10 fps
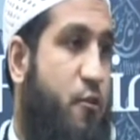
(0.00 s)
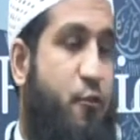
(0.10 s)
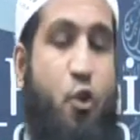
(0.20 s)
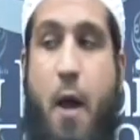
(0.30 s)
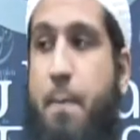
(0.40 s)

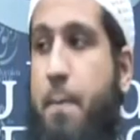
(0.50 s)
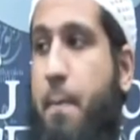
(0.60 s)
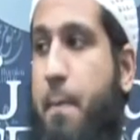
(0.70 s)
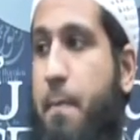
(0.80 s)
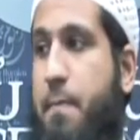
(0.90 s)
from
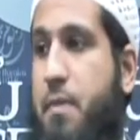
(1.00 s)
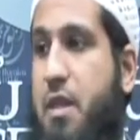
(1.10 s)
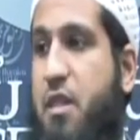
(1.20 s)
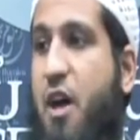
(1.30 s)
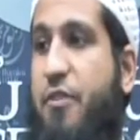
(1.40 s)

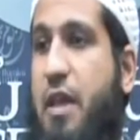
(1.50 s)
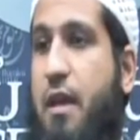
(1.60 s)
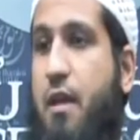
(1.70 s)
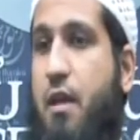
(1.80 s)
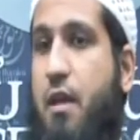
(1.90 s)

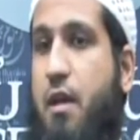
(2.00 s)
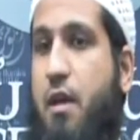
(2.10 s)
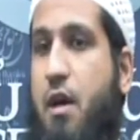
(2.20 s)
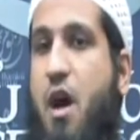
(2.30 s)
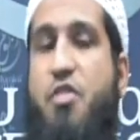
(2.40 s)
loving
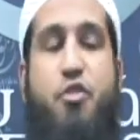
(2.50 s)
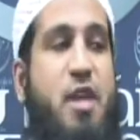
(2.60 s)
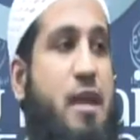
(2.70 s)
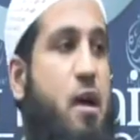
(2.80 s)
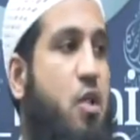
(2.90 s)
other
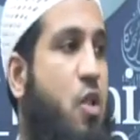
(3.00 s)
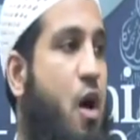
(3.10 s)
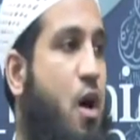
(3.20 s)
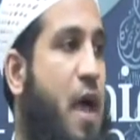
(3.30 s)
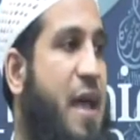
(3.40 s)
than
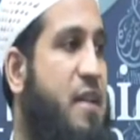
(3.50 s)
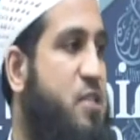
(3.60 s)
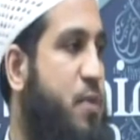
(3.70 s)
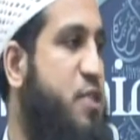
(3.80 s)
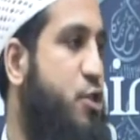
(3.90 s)
Allah and
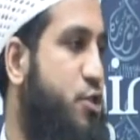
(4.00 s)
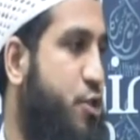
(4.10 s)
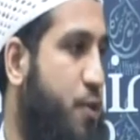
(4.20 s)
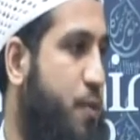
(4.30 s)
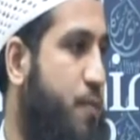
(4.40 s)
His Messenger,